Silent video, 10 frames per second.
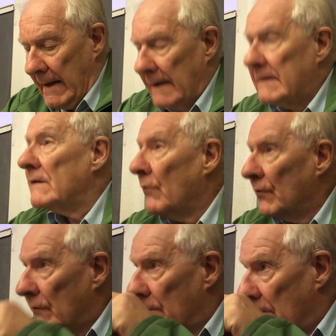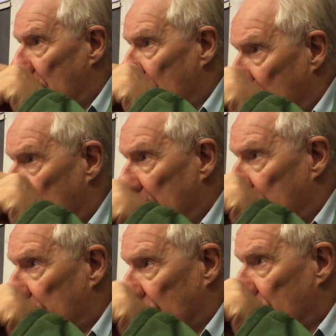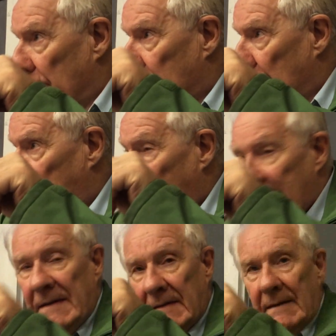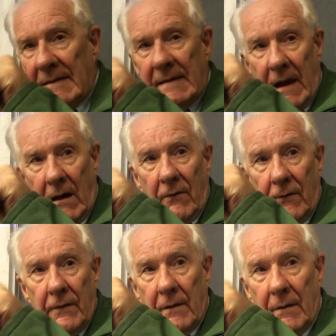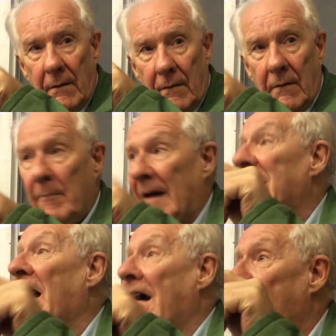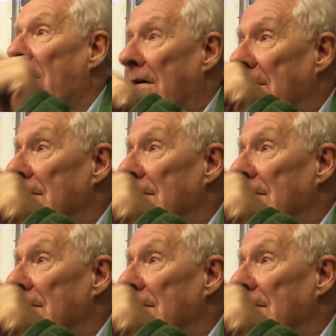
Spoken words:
And it was the place itself, Bataclan,